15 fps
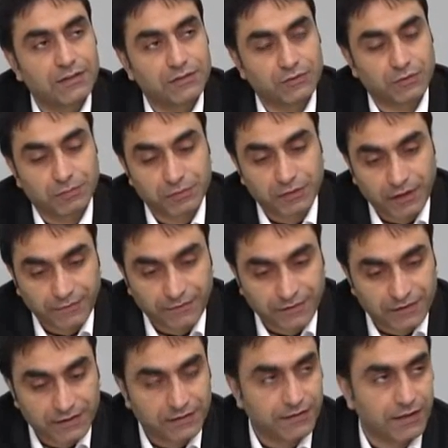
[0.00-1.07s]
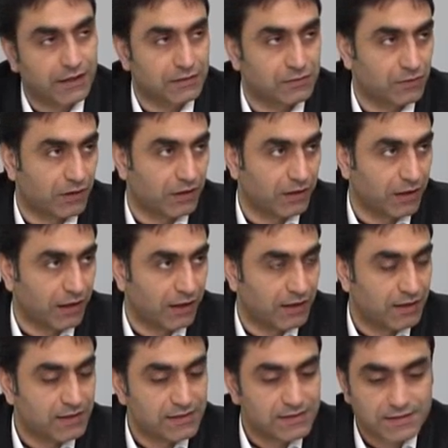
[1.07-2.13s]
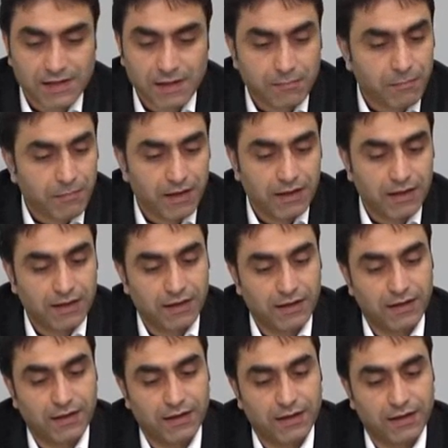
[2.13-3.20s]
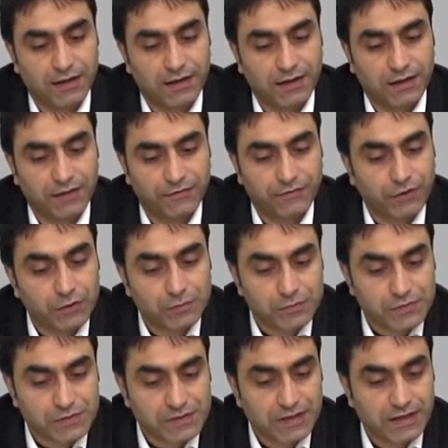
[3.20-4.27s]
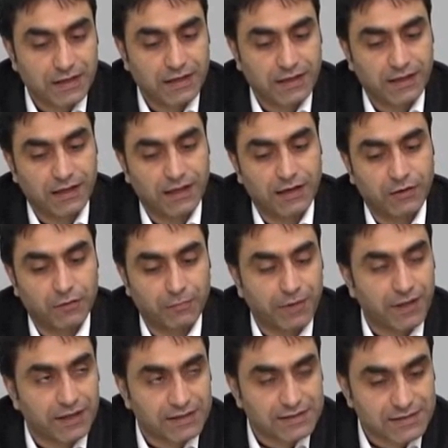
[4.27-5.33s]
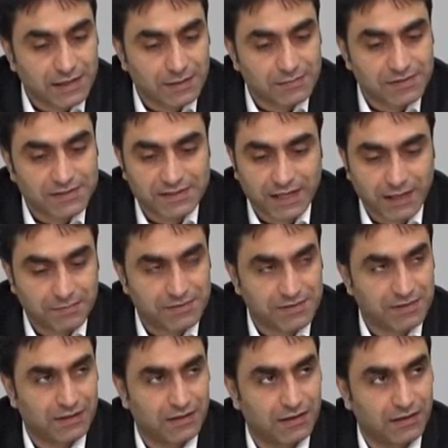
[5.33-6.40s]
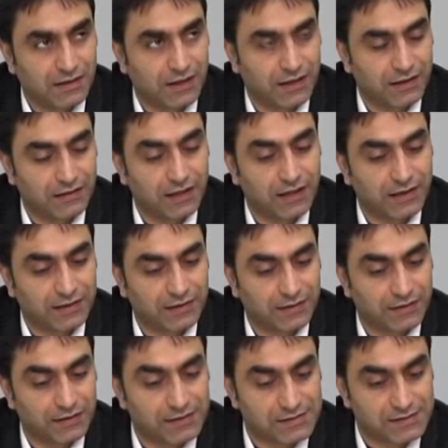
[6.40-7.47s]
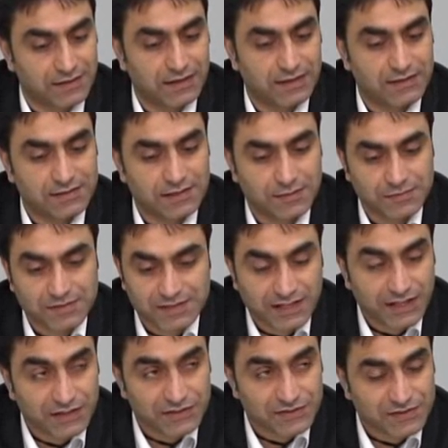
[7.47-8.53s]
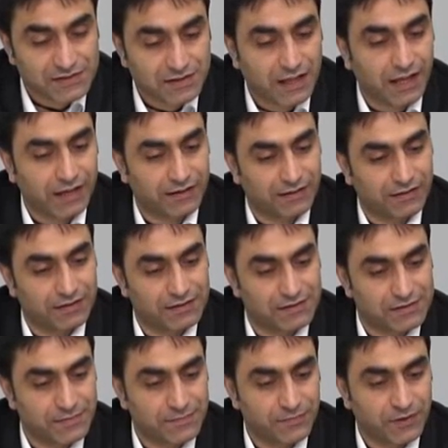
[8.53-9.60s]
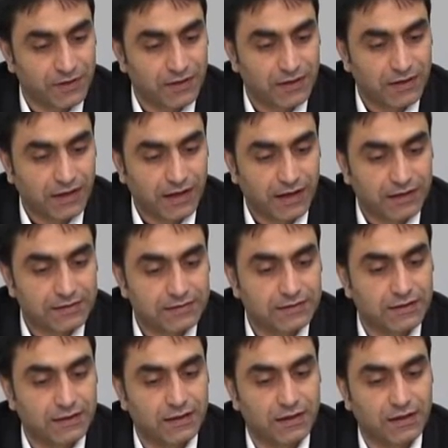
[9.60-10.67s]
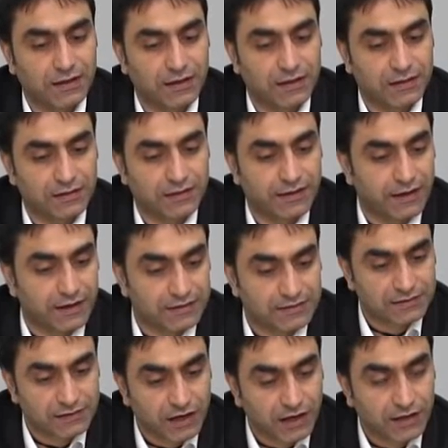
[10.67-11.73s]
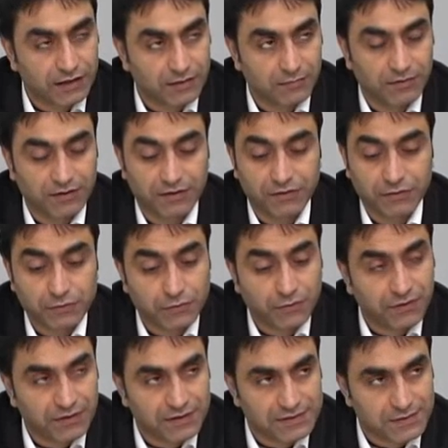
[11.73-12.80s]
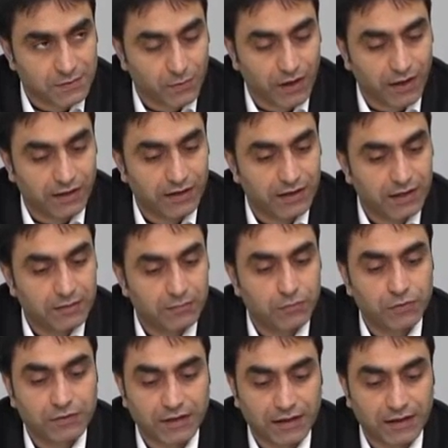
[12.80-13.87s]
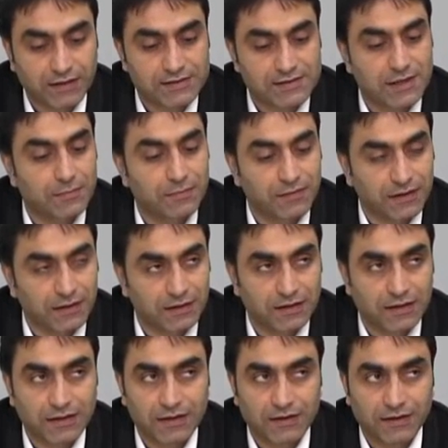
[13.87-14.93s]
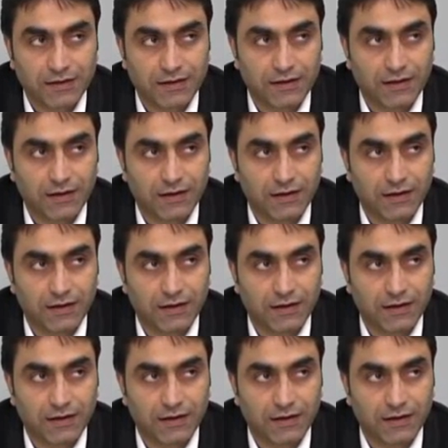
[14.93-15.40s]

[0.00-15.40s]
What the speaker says: forms make some steps like this, some stages like this, and they are trying through this way, putting something to the religion which is not found in it,